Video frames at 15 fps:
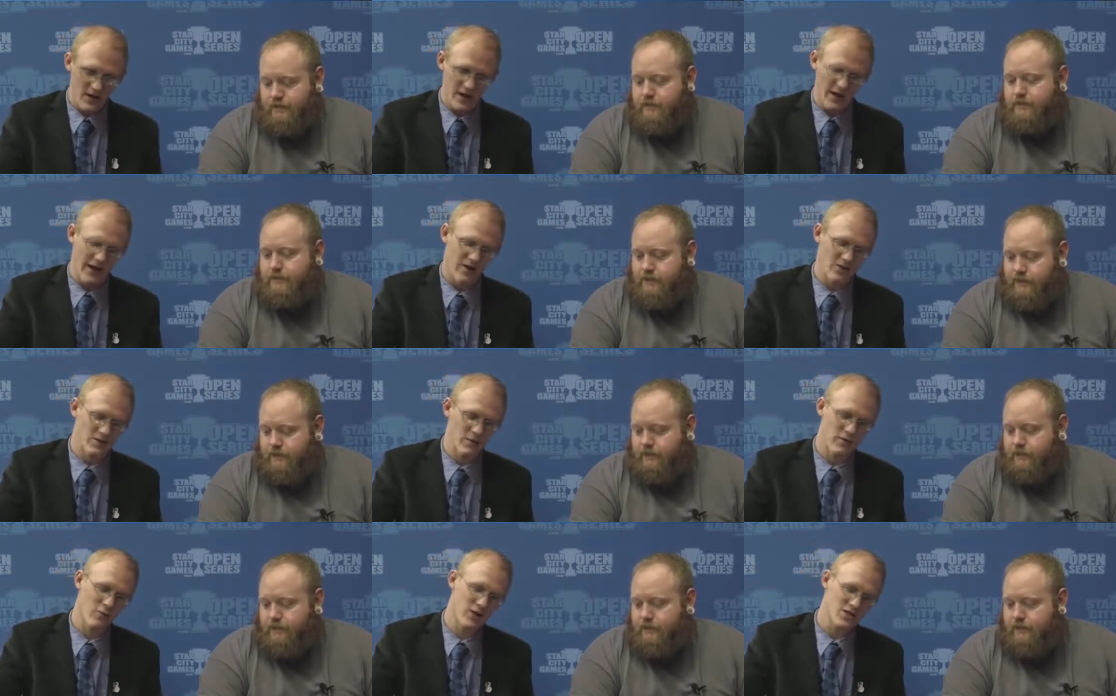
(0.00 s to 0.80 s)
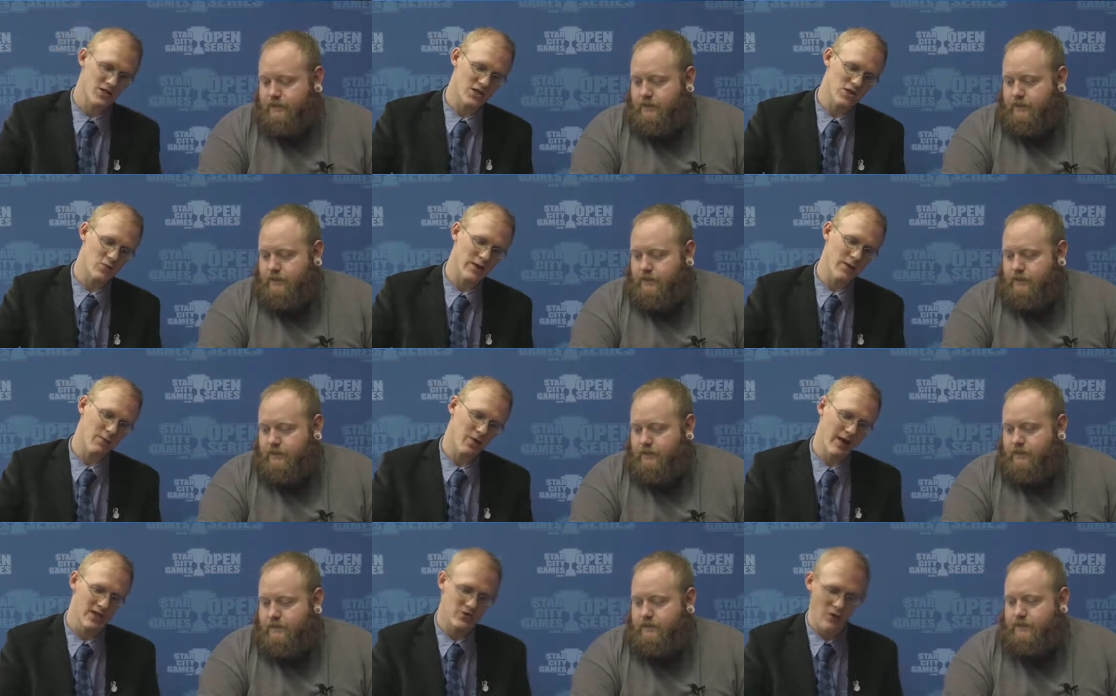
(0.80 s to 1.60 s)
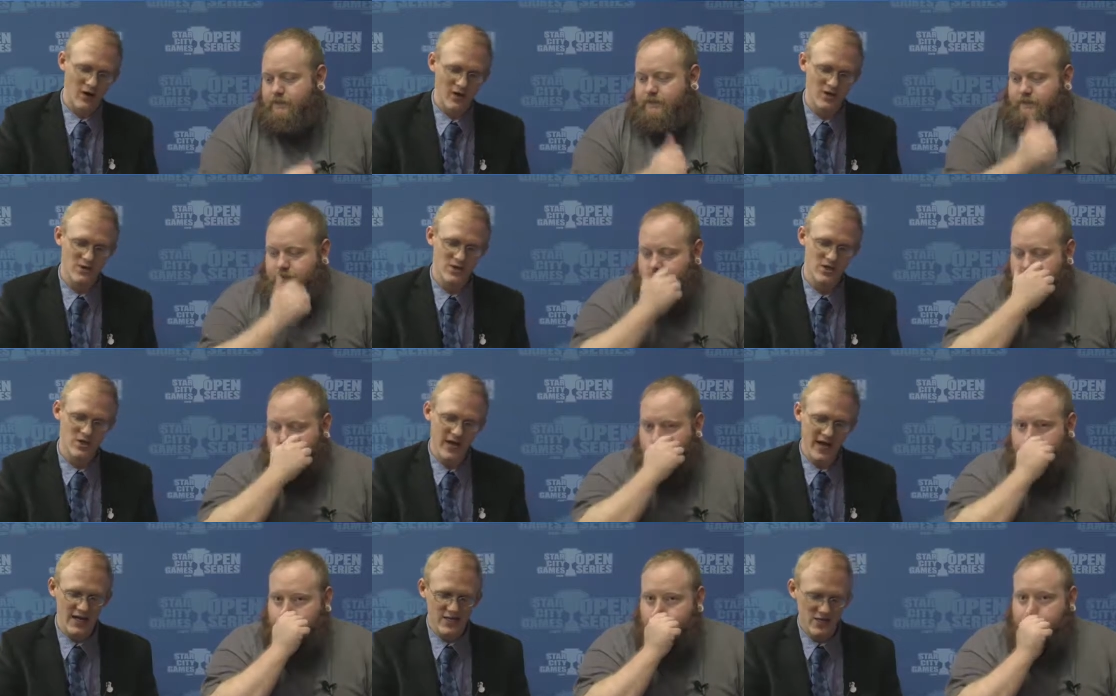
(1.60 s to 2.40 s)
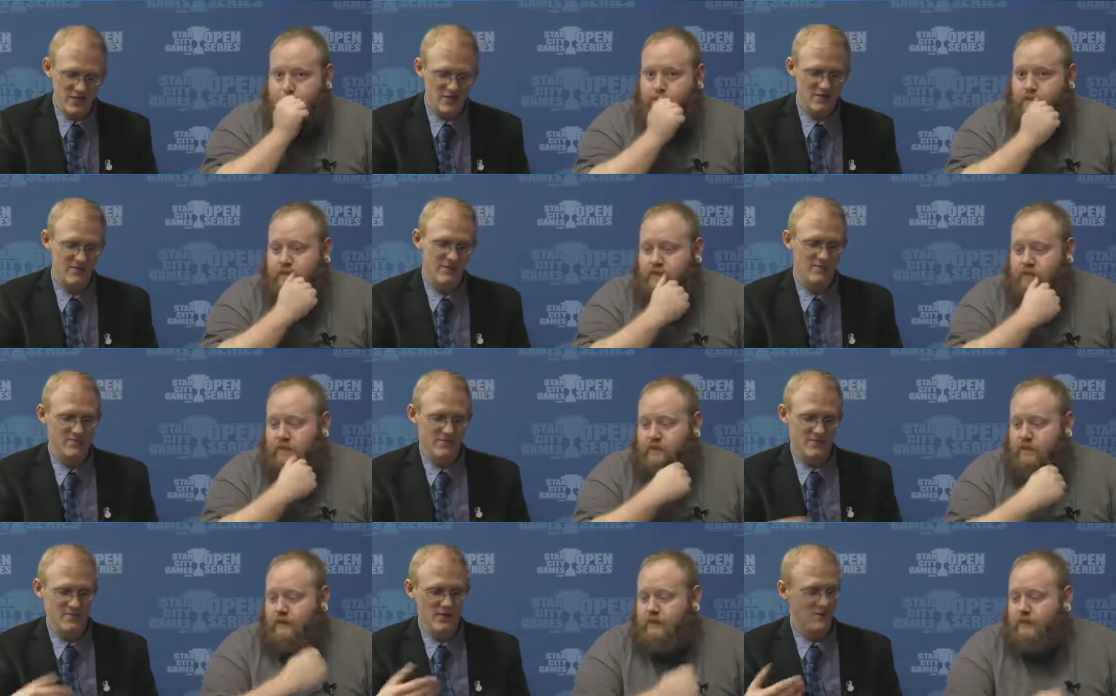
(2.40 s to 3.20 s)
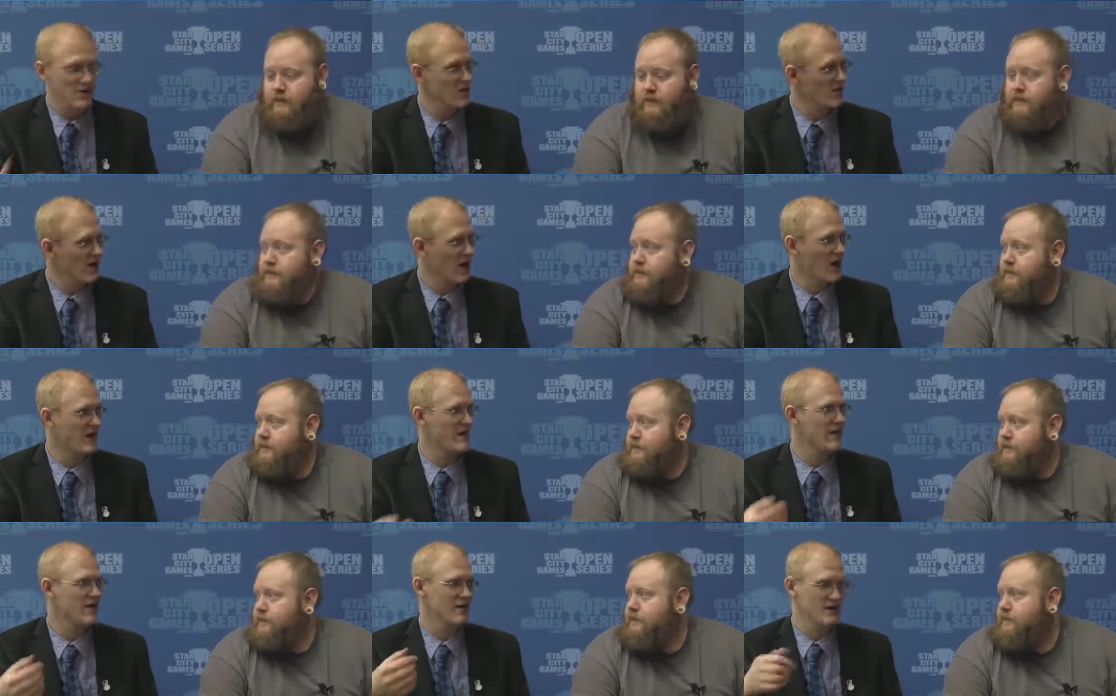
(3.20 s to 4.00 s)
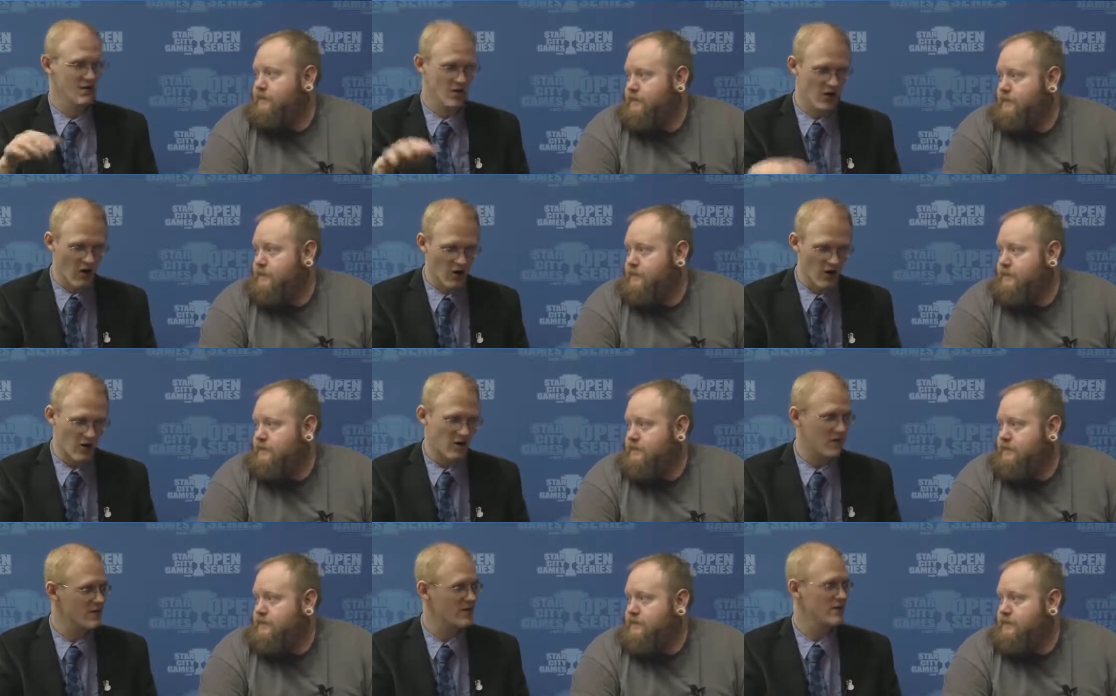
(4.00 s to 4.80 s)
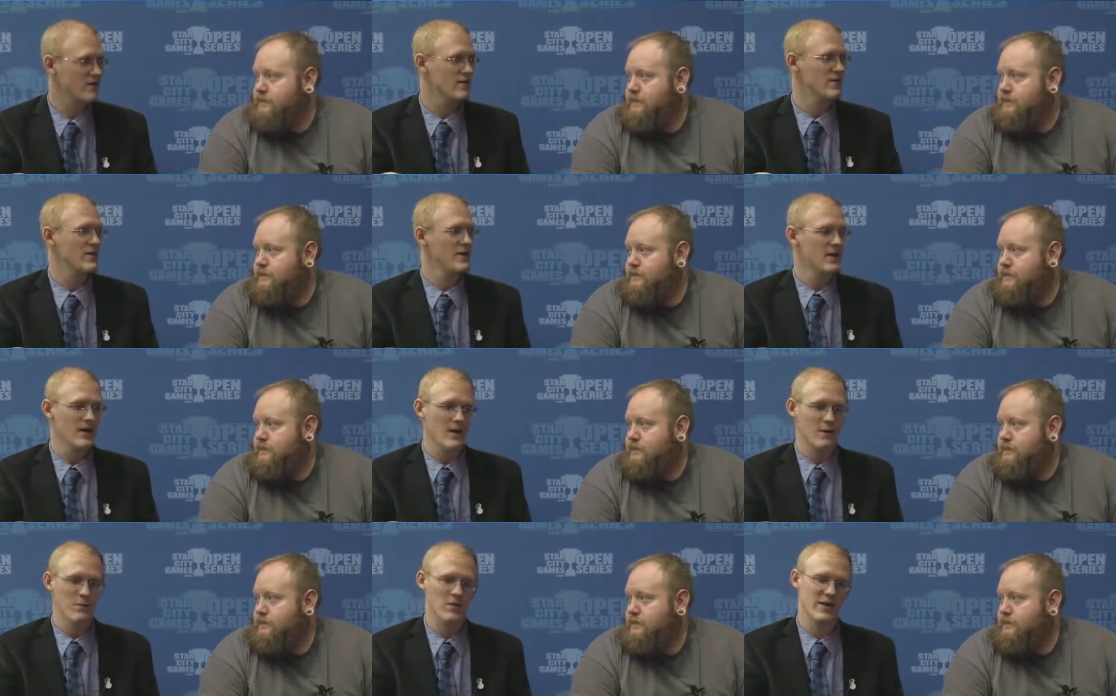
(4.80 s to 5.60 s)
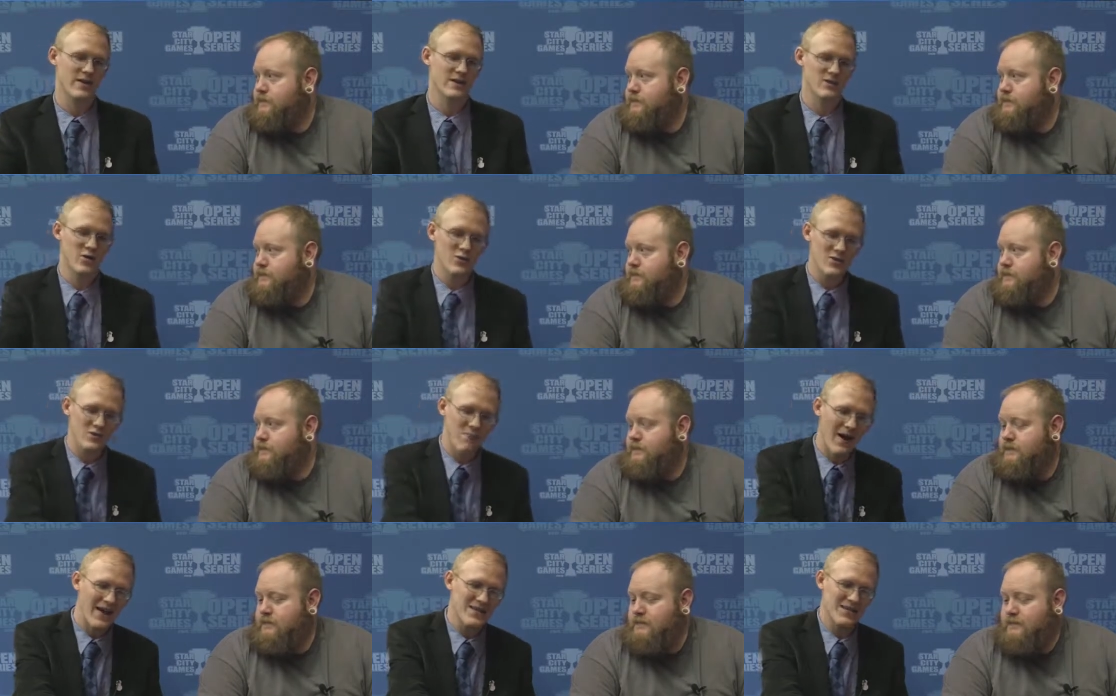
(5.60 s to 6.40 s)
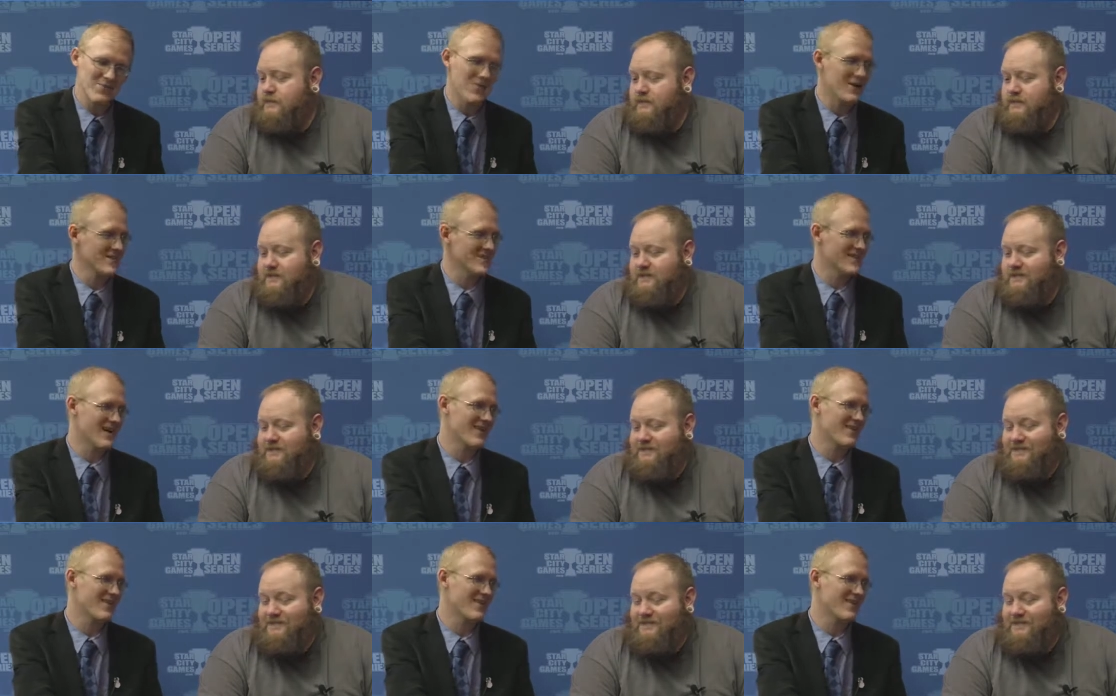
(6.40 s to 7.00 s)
Speaker 1: Now it runs a suite of planeswalkers, Jace, Liliana, Karn, but the two spicy ones that